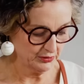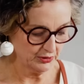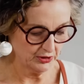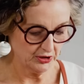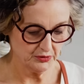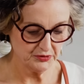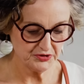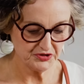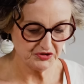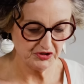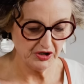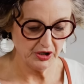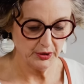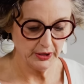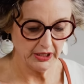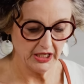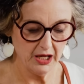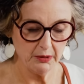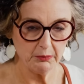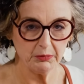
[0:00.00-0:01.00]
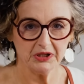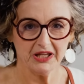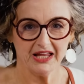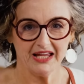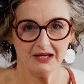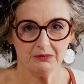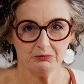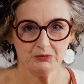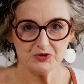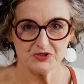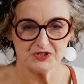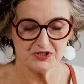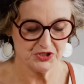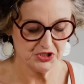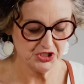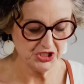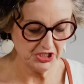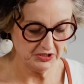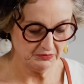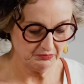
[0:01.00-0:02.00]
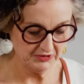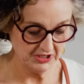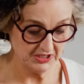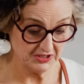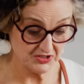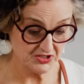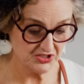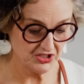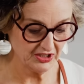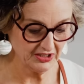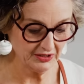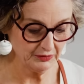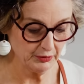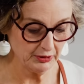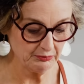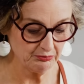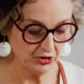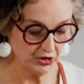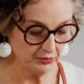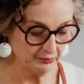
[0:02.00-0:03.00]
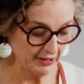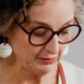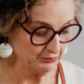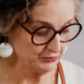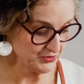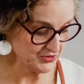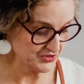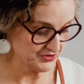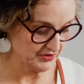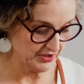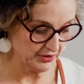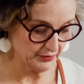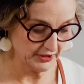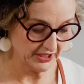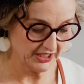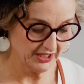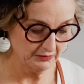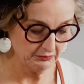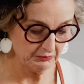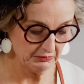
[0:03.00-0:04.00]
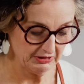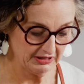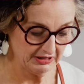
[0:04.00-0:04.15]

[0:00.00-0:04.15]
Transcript: when I was growing up, lamb was the cheap meat. Certainly when my mum was growing up,